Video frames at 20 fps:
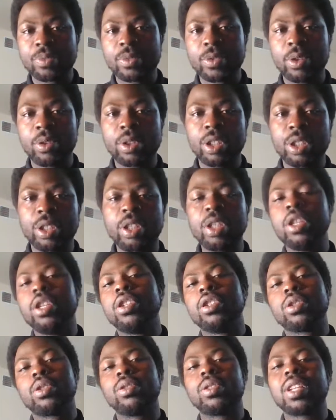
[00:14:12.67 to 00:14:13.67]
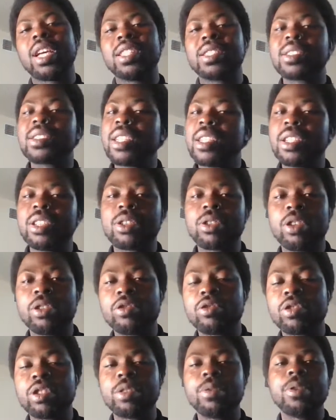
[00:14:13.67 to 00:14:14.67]
Okay, so you can stay in the
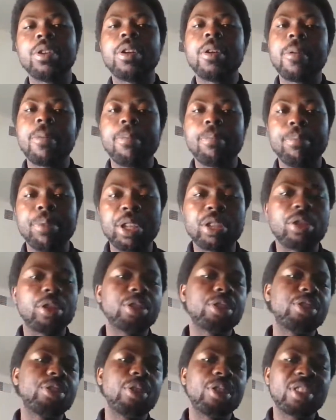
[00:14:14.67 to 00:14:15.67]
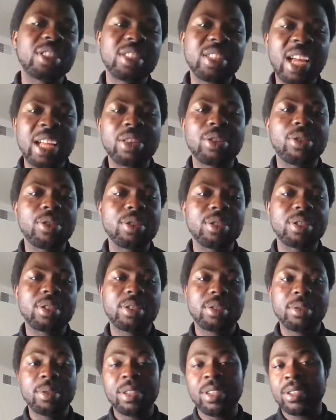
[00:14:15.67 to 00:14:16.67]
country because your
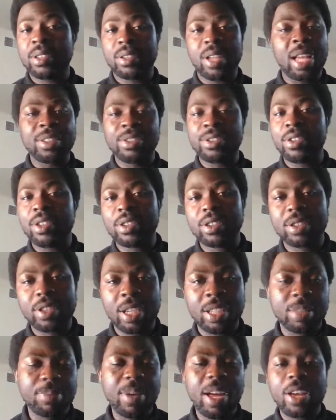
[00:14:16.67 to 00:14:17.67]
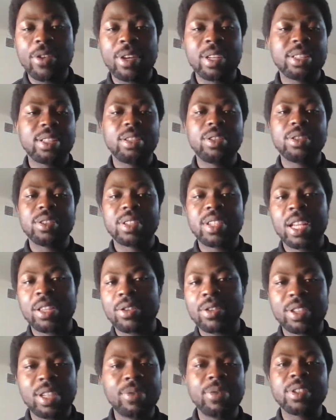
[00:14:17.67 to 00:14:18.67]
status is as not expired, you're still on
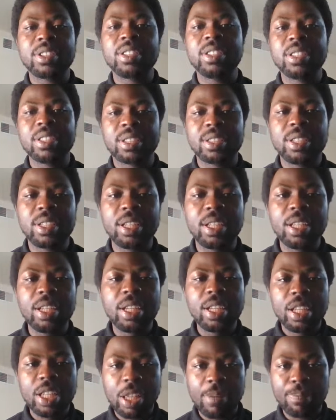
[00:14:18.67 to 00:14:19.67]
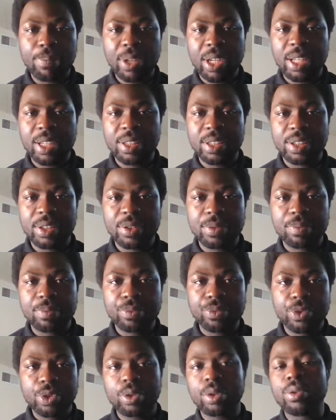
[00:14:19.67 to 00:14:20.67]
status, everything is still in place.
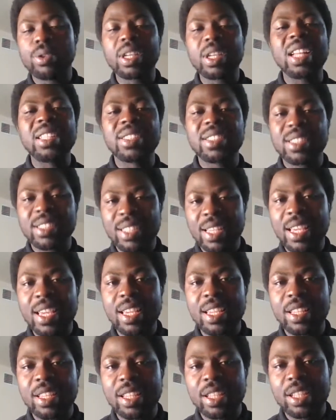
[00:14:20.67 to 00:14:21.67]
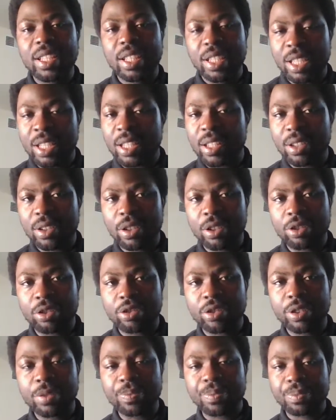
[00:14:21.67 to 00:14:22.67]
So you can stay in the
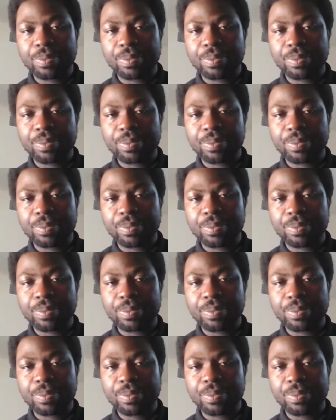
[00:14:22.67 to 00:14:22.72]
country.